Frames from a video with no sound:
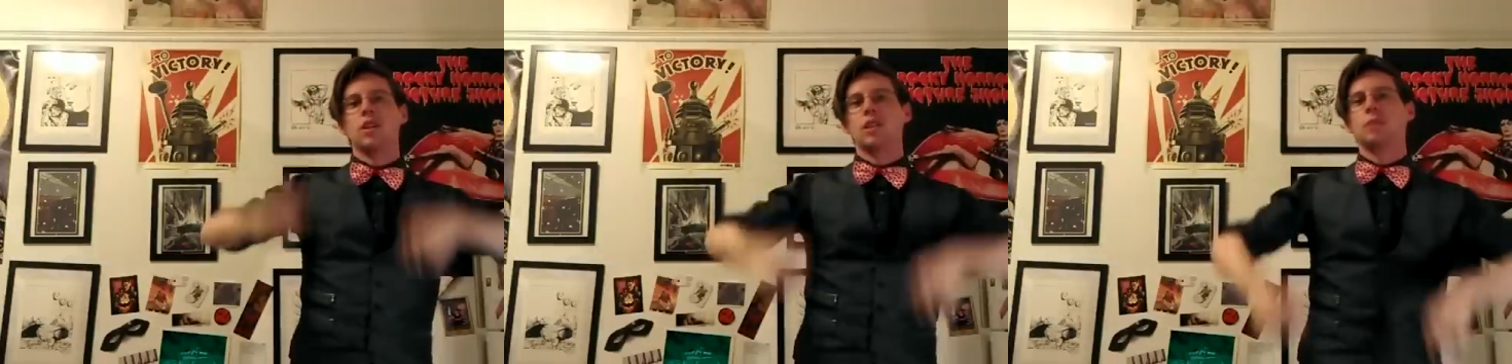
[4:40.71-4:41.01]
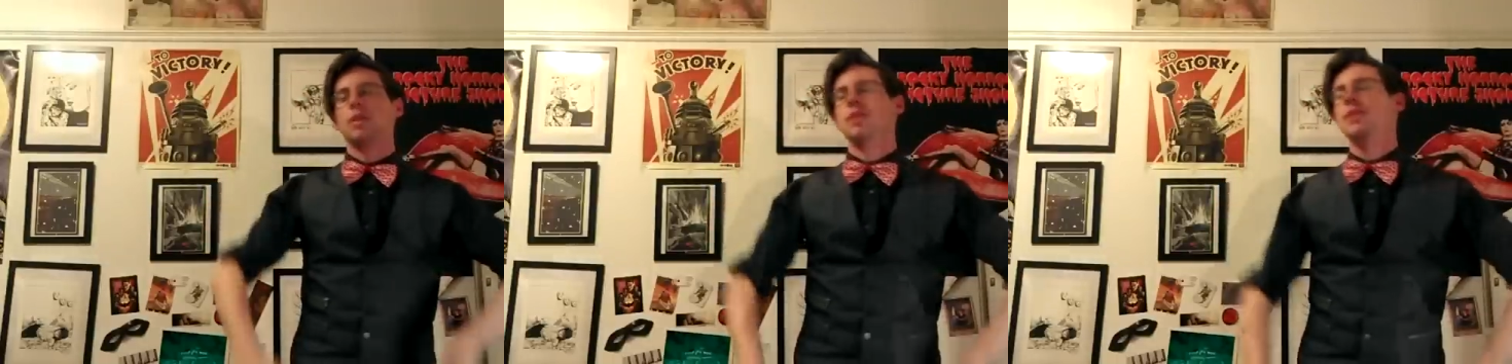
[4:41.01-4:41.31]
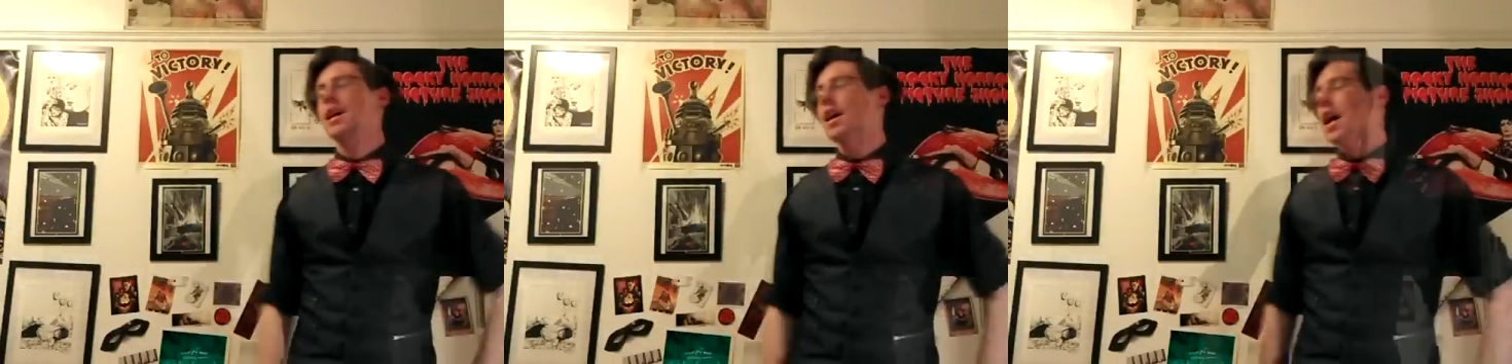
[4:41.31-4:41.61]
Sharktopus.
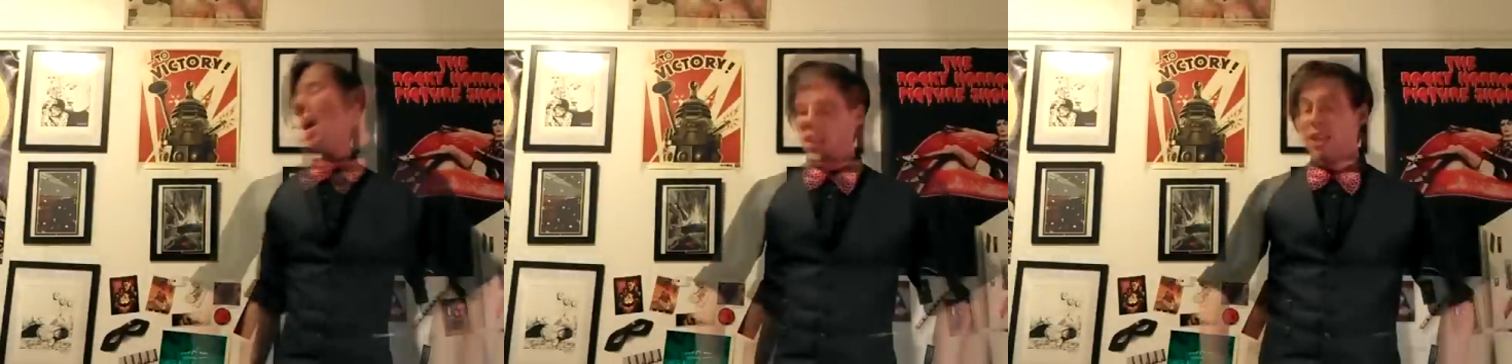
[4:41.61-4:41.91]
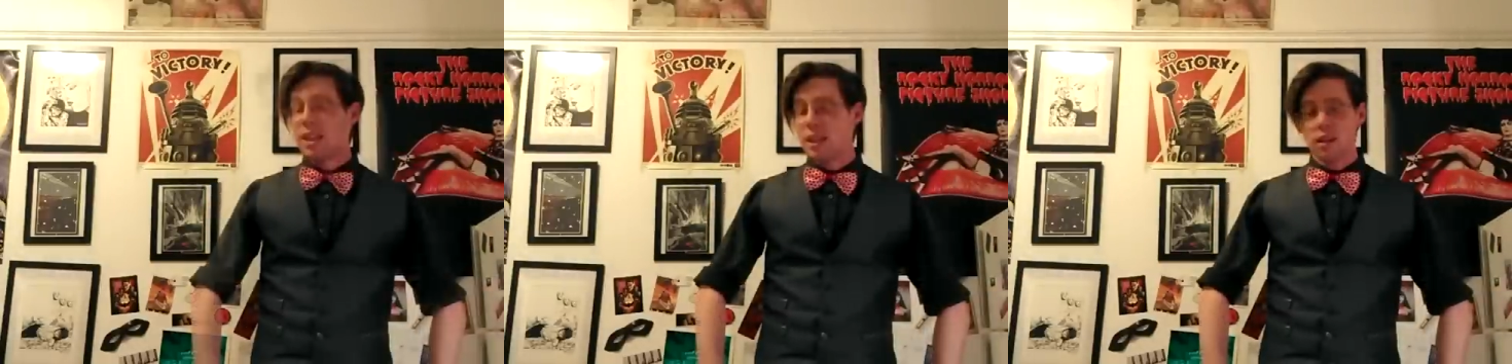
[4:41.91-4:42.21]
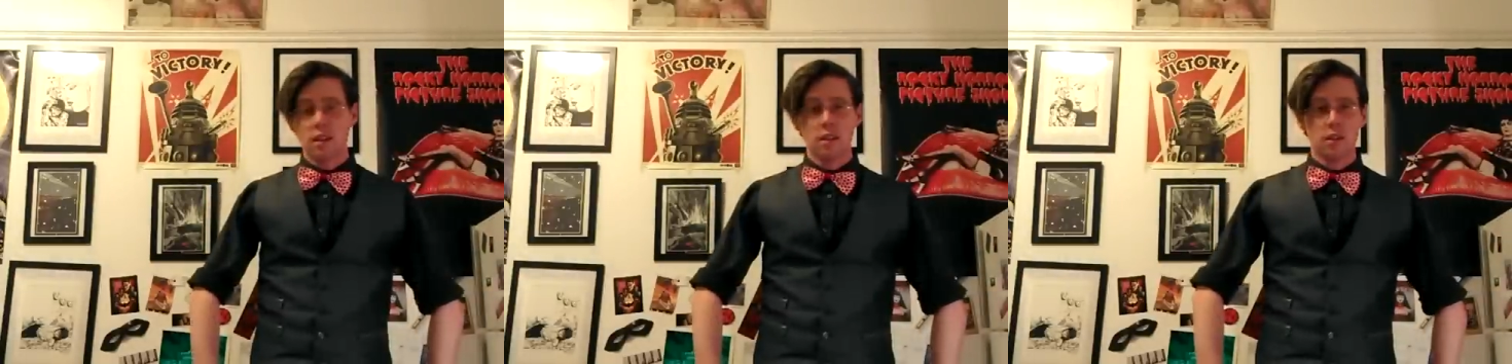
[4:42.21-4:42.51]

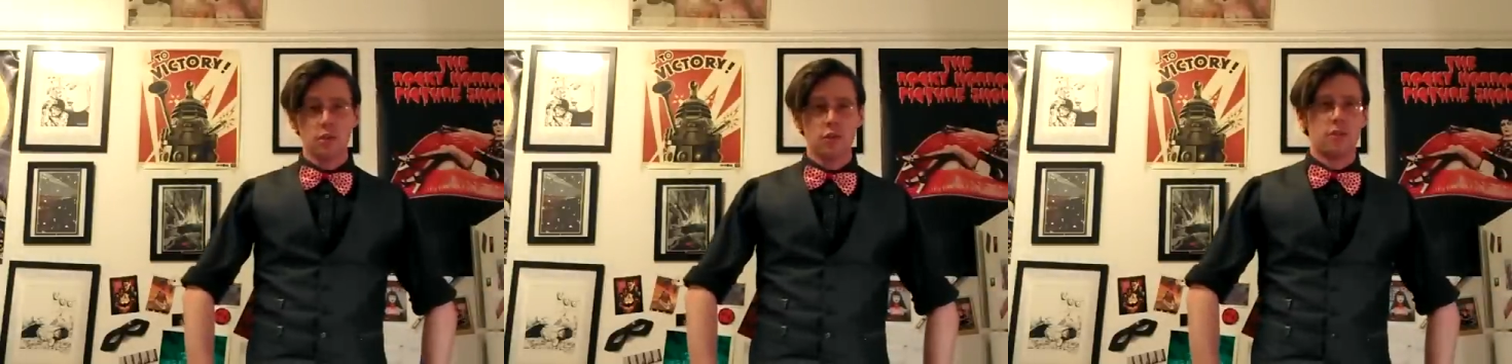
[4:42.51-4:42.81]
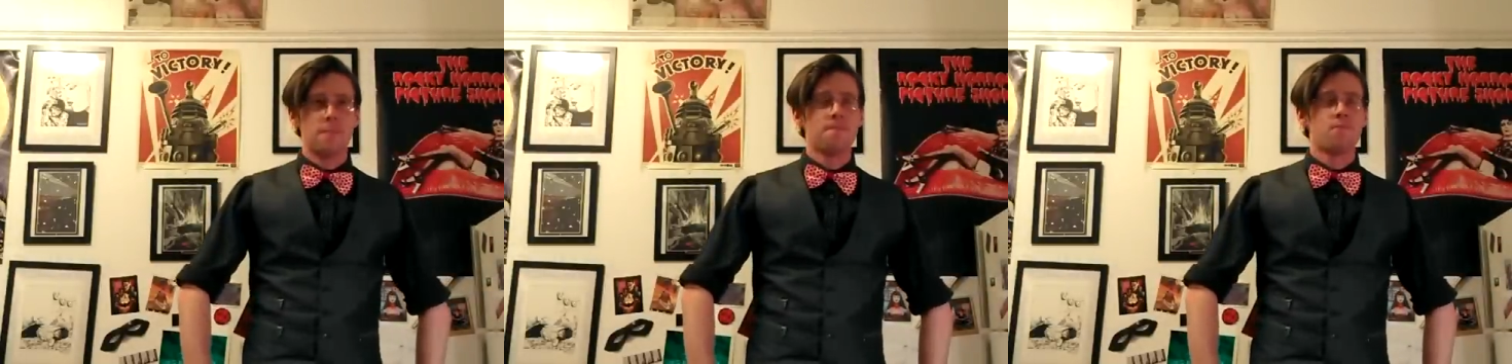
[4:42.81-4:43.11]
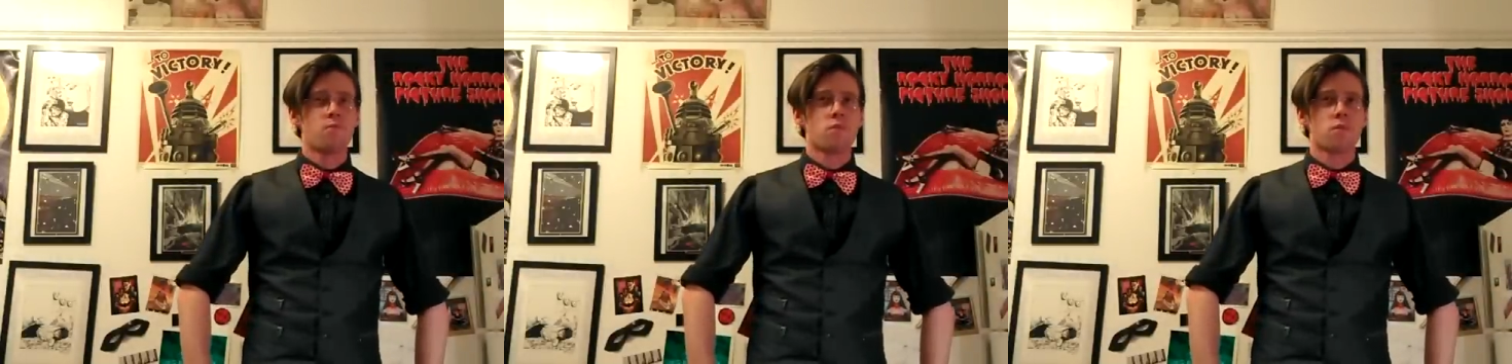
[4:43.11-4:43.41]
In
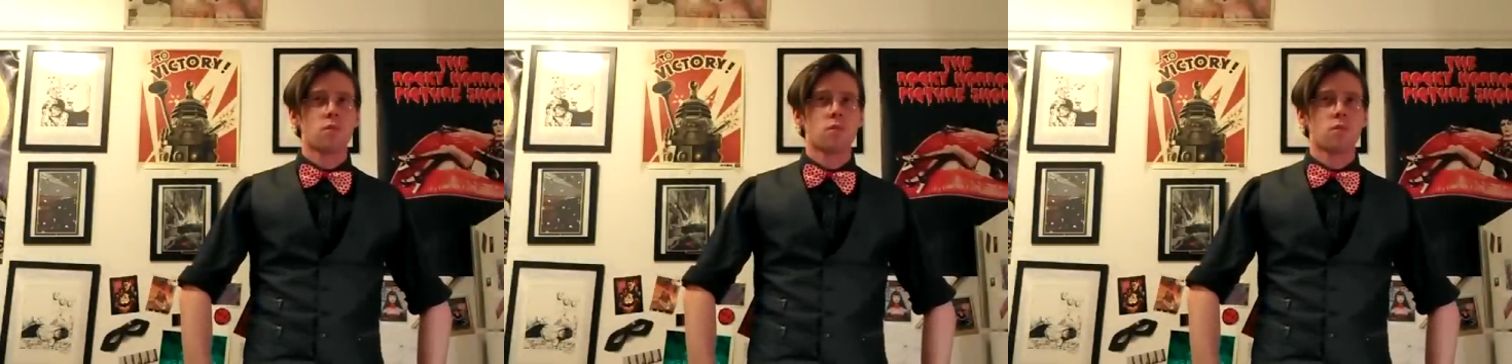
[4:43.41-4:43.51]
conclusion,